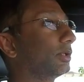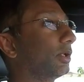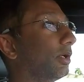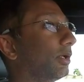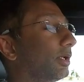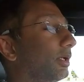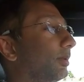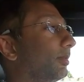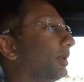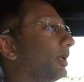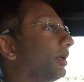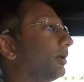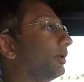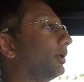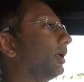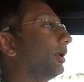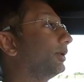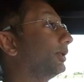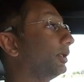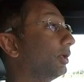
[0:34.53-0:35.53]
talking about
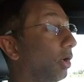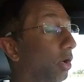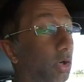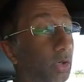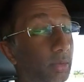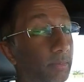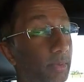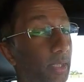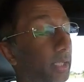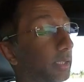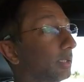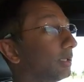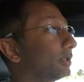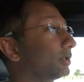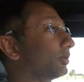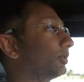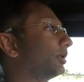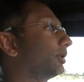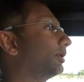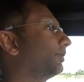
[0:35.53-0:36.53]
on the
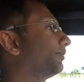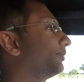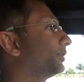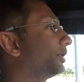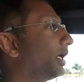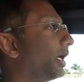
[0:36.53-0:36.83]
automatics were,